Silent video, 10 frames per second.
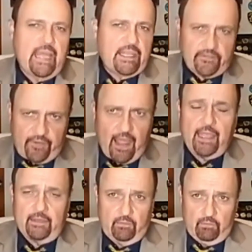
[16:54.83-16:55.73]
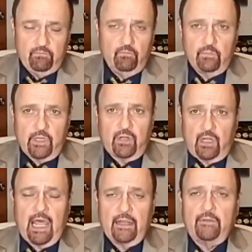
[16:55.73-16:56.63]
And that's fine.
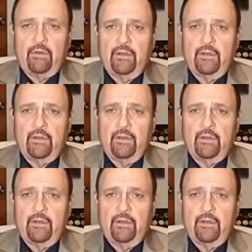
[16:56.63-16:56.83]
There are a lot